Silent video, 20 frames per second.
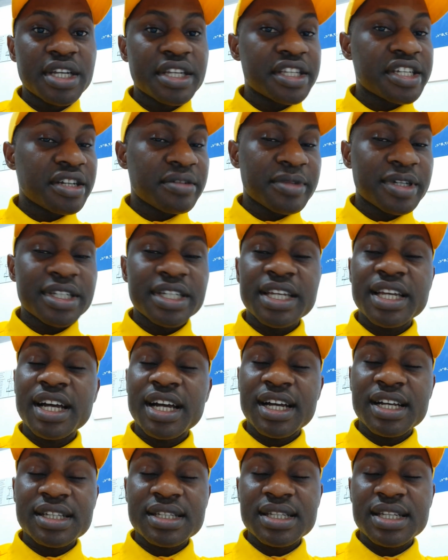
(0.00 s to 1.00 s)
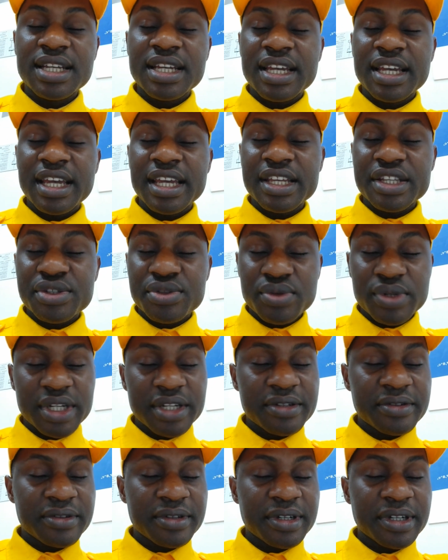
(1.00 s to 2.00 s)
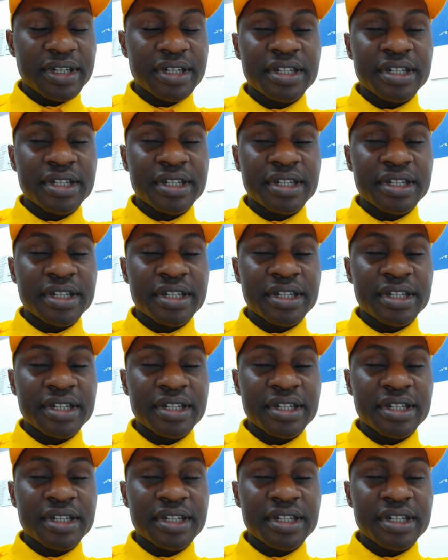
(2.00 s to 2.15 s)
Germany, as a student